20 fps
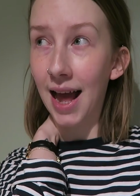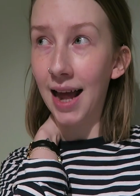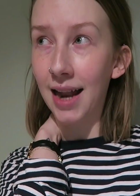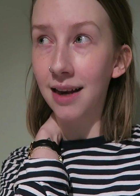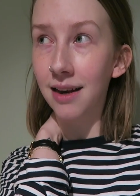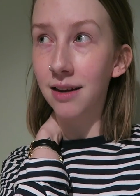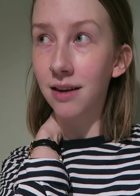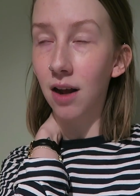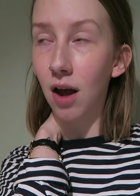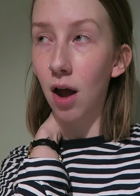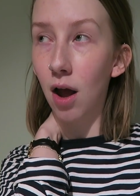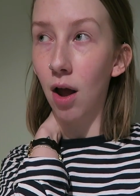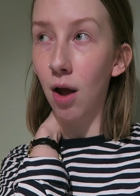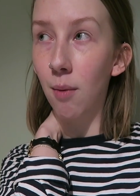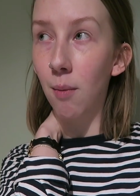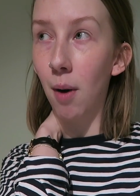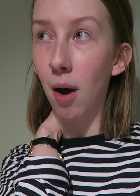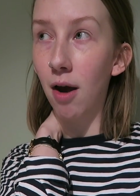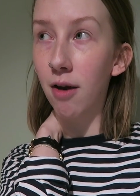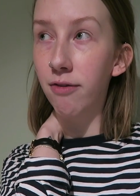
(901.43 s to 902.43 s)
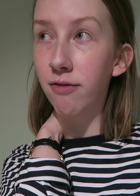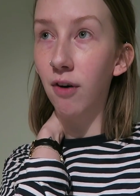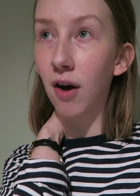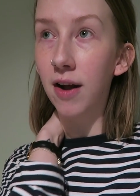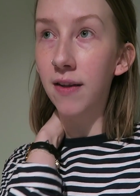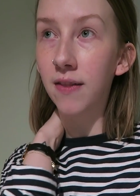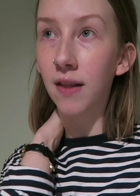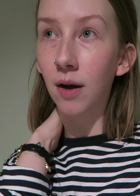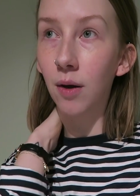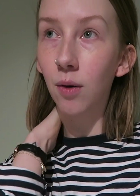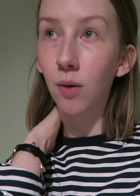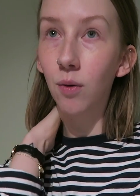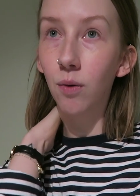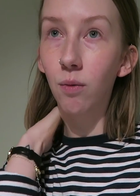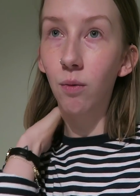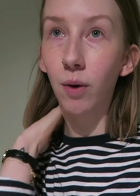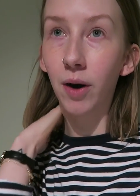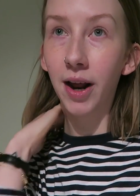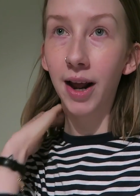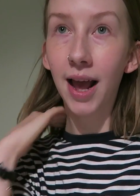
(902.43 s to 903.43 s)
And um, I find that
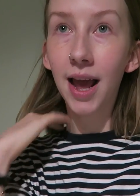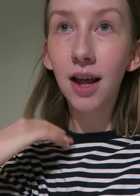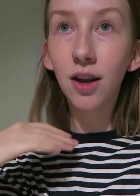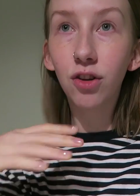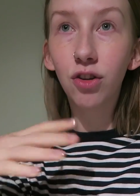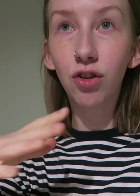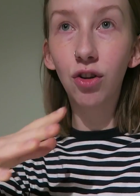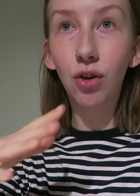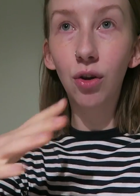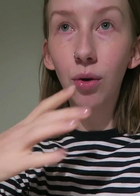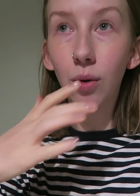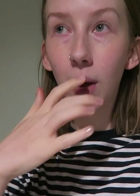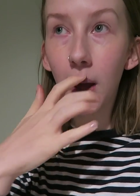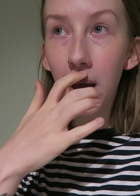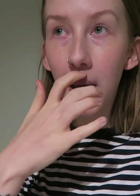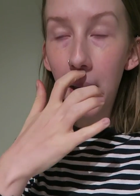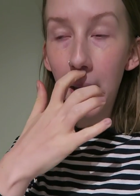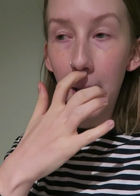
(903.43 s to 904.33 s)
when I get to